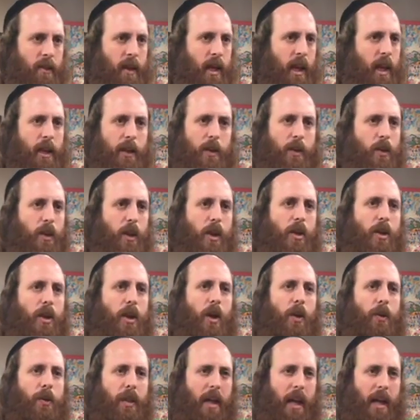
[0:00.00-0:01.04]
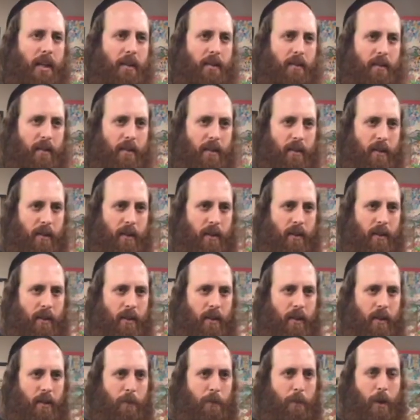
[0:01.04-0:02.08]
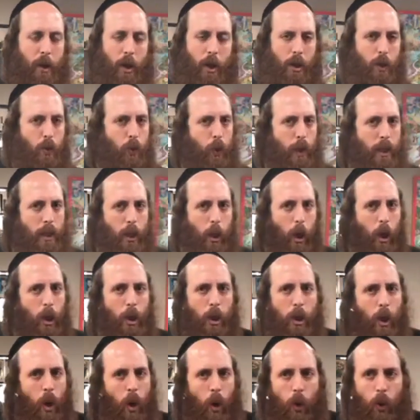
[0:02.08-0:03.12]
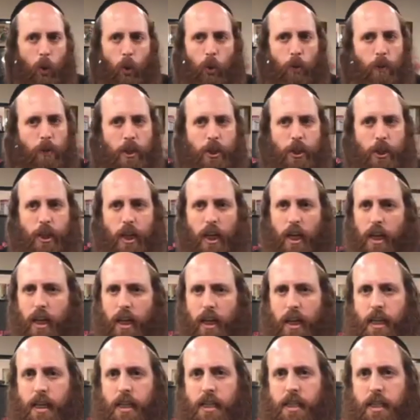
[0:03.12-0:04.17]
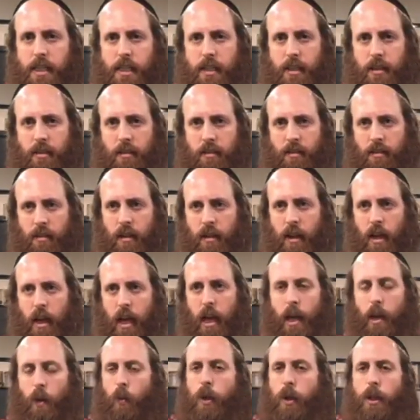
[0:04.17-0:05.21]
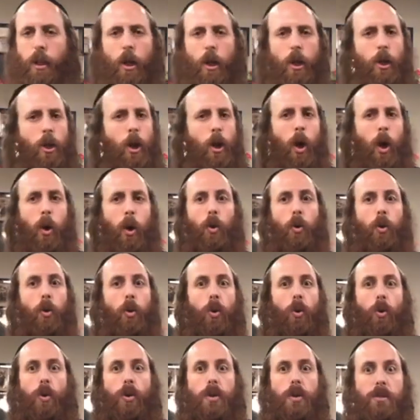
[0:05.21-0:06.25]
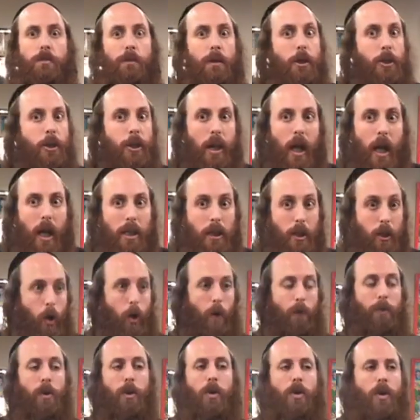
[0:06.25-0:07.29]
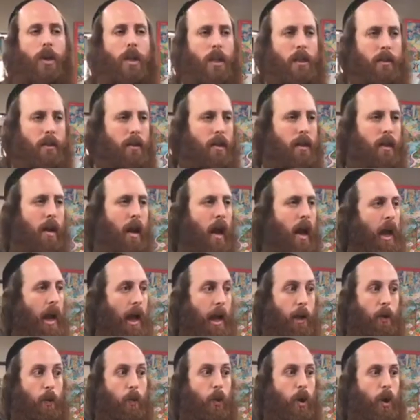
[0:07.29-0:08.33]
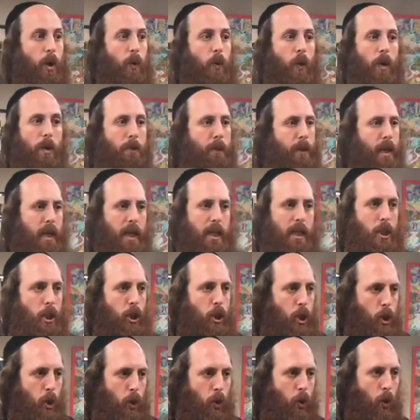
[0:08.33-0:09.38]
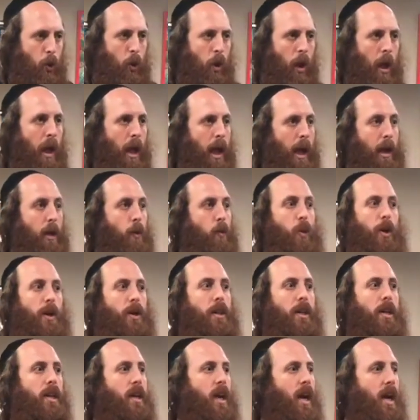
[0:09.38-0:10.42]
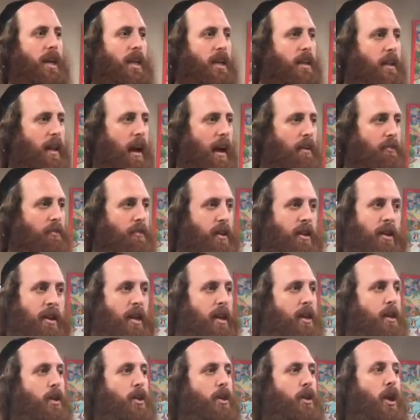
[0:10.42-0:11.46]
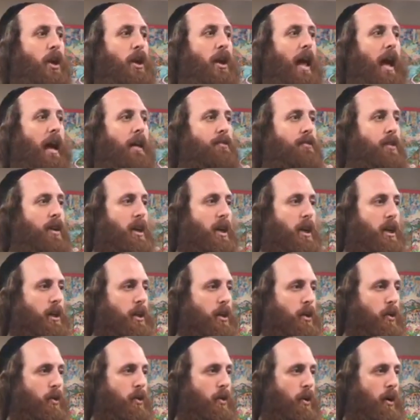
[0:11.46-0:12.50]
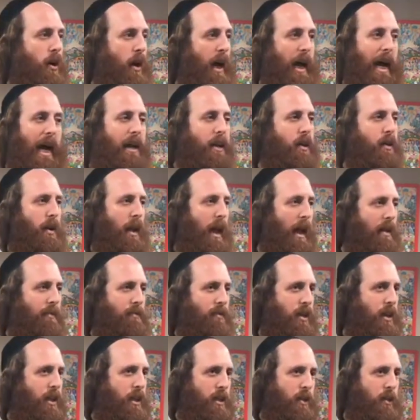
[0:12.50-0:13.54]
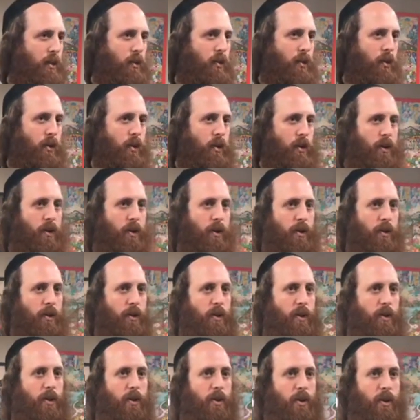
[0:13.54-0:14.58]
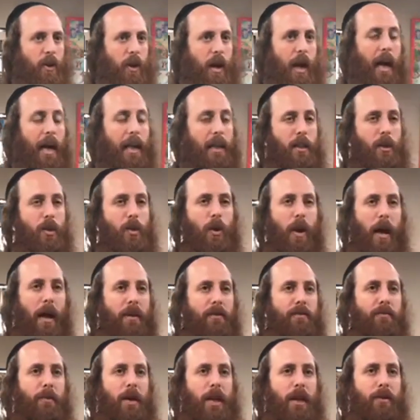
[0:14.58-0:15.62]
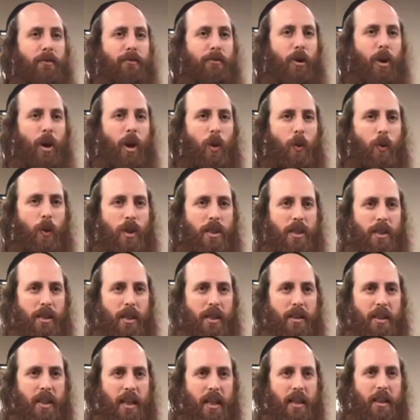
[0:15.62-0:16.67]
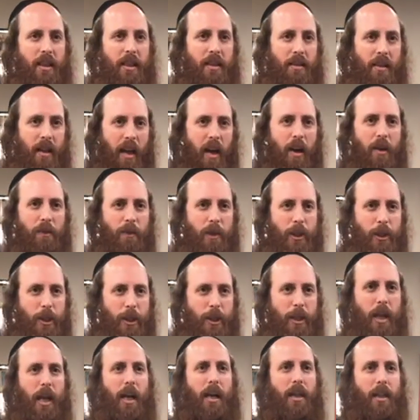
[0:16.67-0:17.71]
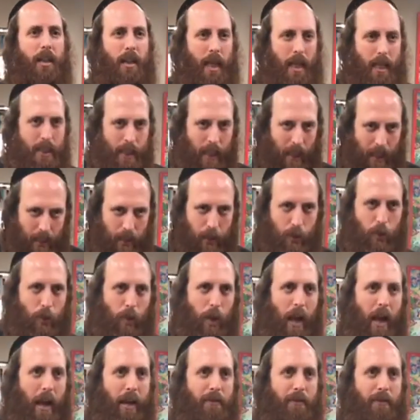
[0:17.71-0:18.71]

And you don't know that. Because we don't know who Mashiach is. And we don't know who is Mashiach's community. And where will be his shul. And where they're going to daven. You don't have a clue. I don't have a clue. I do have many followers that think that they are Mashiach. That's I do.